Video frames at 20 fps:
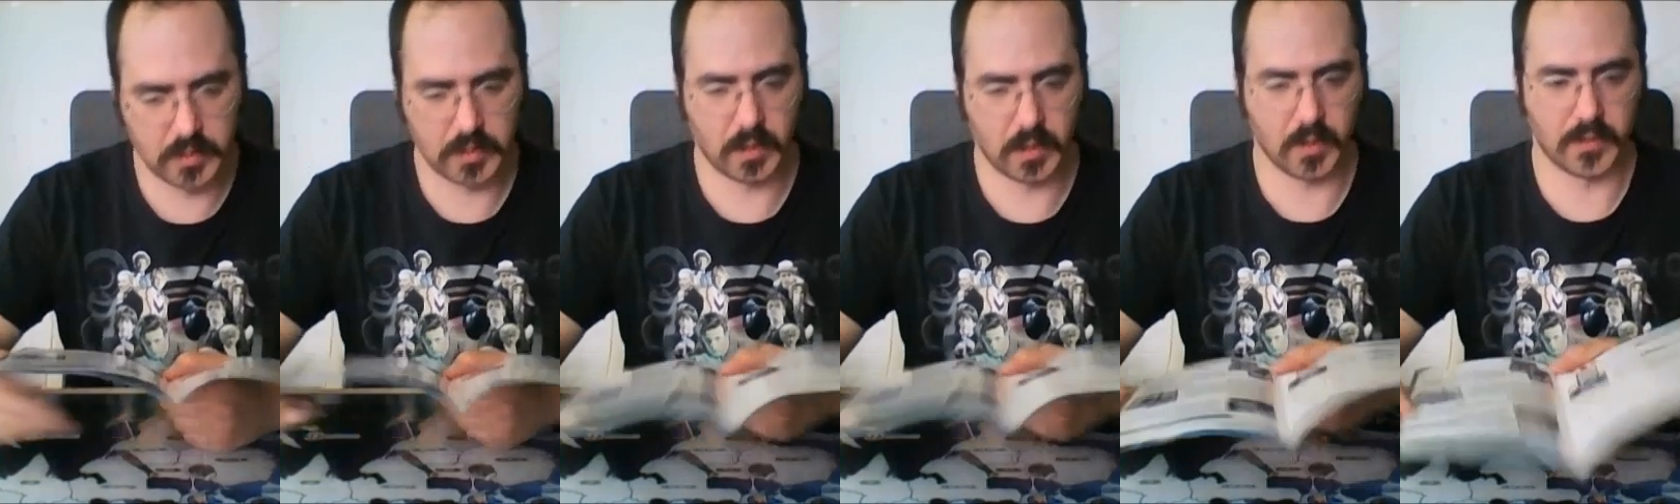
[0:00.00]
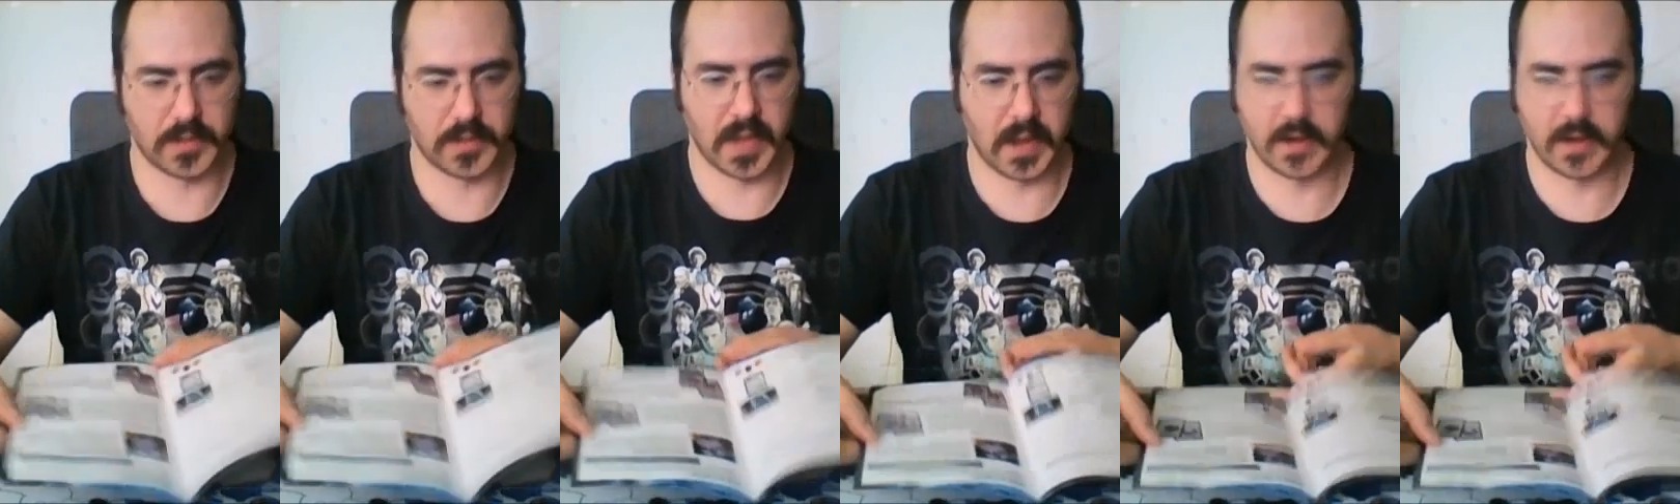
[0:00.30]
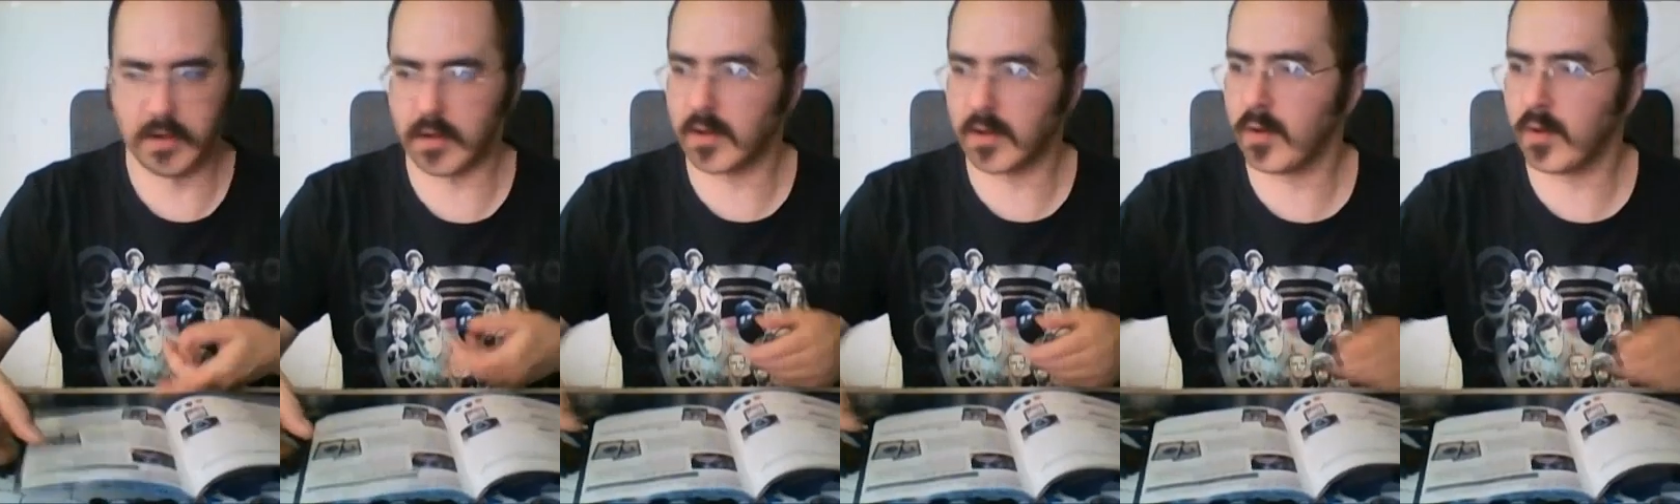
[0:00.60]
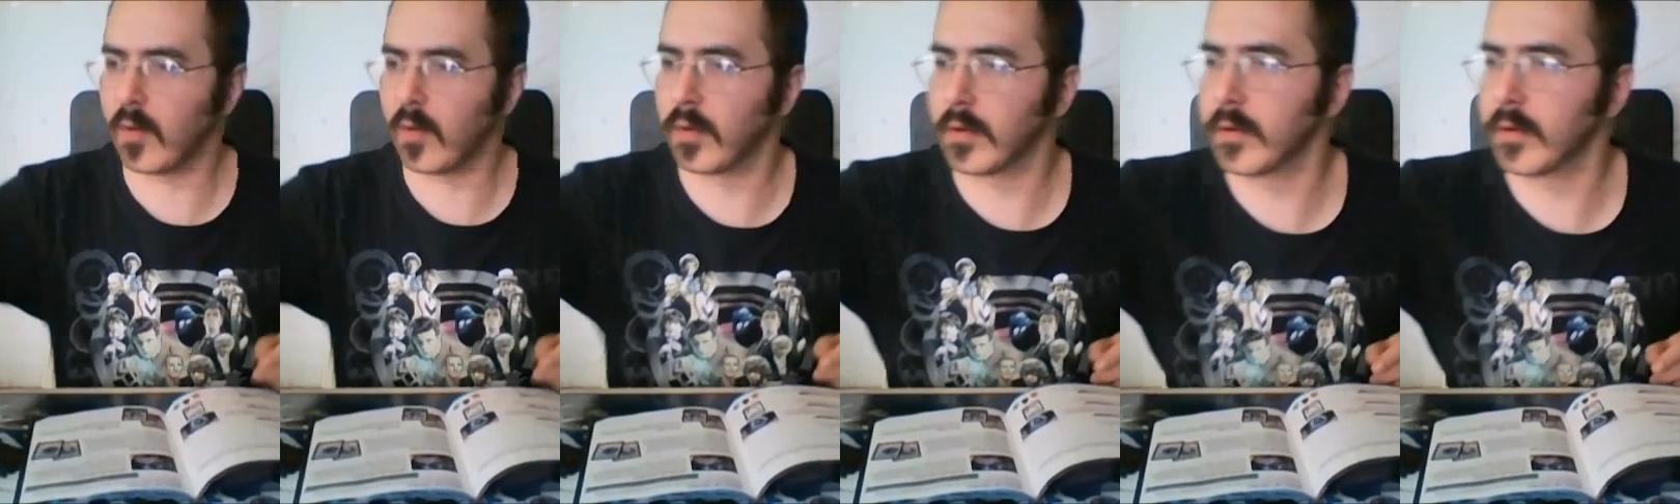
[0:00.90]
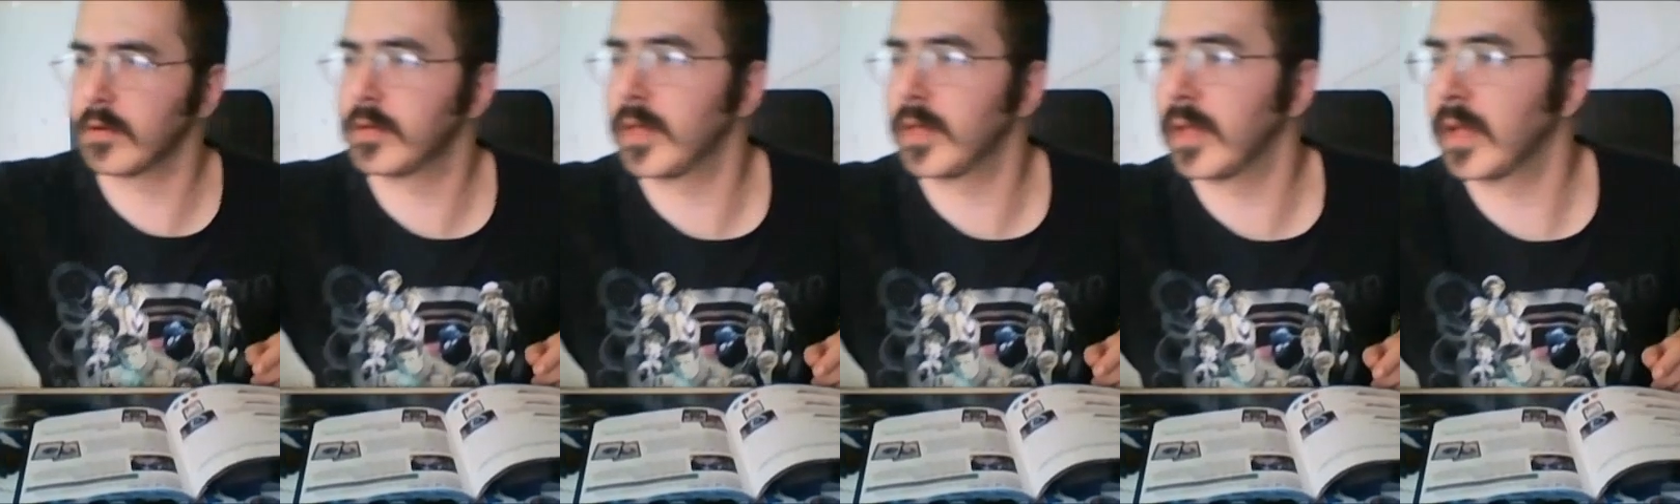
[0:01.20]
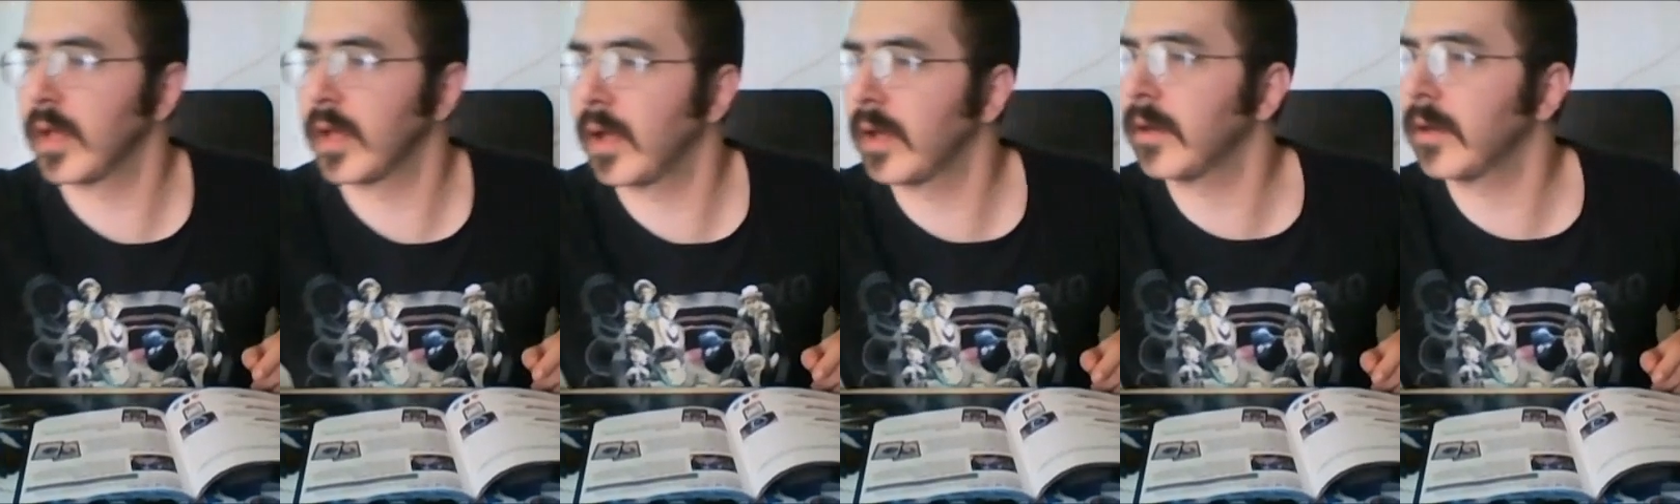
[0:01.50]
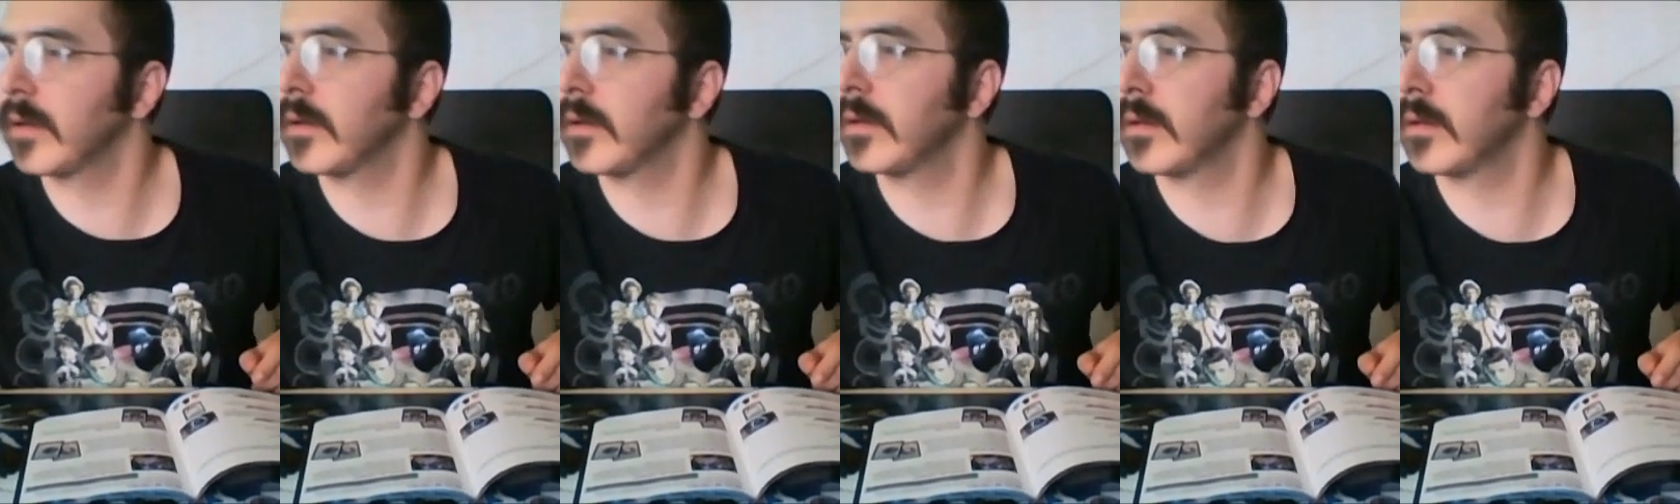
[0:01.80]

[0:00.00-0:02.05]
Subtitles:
down in the corner, they got